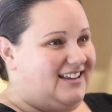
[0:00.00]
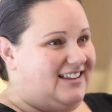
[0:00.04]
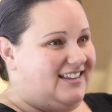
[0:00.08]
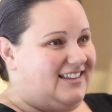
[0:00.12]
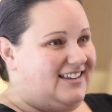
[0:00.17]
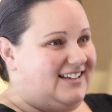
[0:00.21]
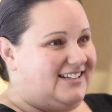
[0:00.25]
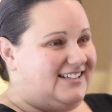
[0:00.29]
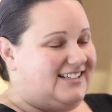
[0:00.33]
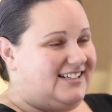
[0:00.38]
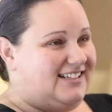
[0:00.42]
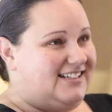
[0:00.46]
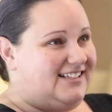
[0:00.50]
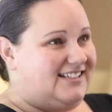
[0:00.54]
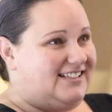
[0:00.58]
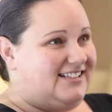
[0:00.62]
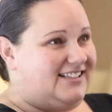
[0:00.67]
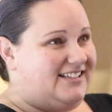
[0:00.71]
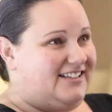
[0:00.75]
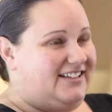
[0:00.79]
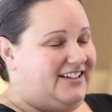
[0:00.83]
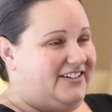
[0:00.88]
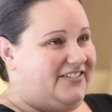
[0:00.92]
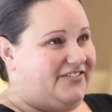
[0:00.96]
This is
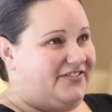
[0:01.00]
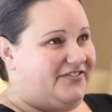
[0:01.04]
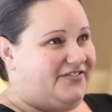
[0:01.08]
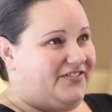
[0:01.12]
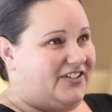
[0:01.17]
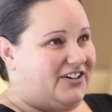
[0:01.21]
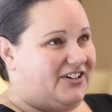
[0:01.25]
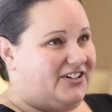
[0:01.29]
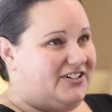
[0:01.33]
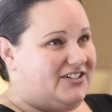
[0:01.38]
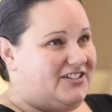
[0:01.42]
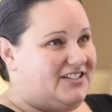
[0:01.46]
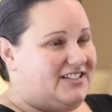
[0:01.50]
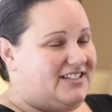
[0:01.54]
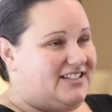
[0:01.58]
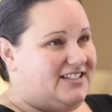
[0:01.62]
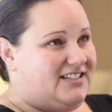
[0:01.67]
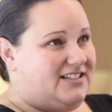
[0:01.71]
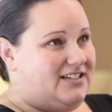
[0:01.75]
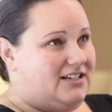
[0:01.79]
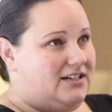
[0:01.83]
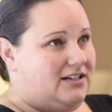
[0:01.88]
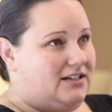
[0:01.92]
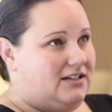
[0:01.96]
the
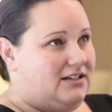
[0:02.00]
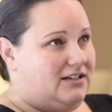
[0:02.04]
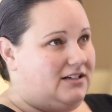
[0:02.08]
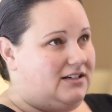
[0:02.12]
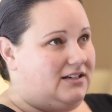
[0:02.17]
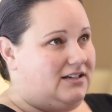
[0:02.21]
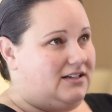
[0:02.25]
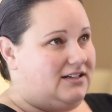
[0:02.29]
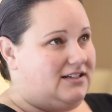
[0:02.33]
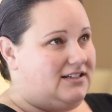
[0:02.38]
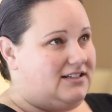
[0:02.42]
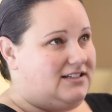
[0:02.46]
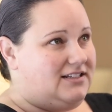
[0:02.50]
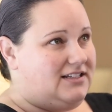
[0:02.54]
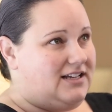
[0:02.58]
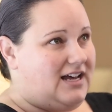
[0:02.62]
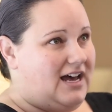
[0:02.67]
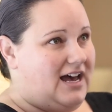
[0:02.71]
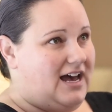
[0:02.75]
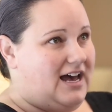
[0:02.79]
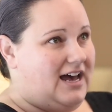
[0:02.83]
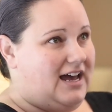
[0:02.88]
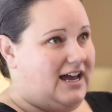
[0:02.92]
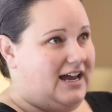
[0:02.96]
first
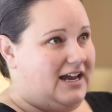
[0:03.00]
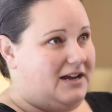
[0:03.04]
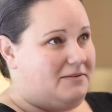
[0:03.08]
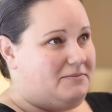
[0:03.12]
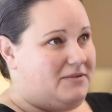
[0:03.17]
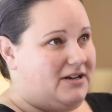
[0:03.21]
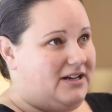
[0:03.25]
time